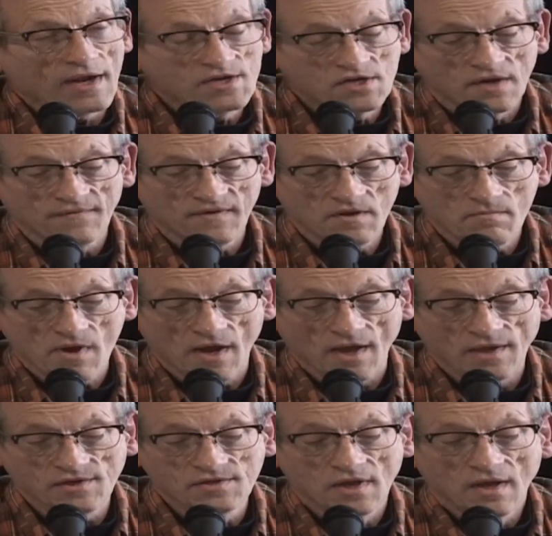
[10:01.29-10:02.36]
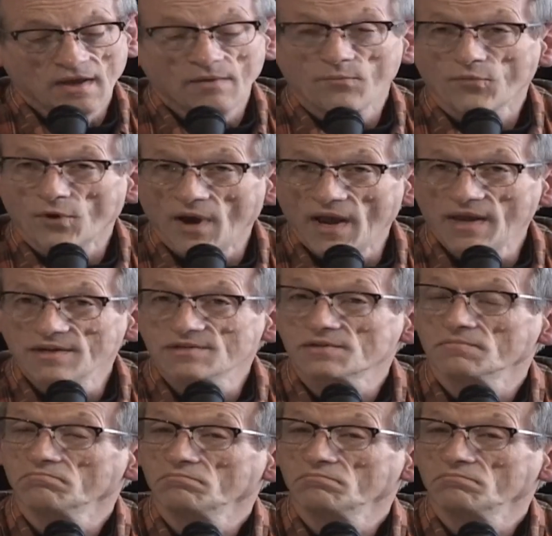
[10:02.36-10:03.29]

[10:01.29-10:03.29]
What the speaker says: HIV meds priced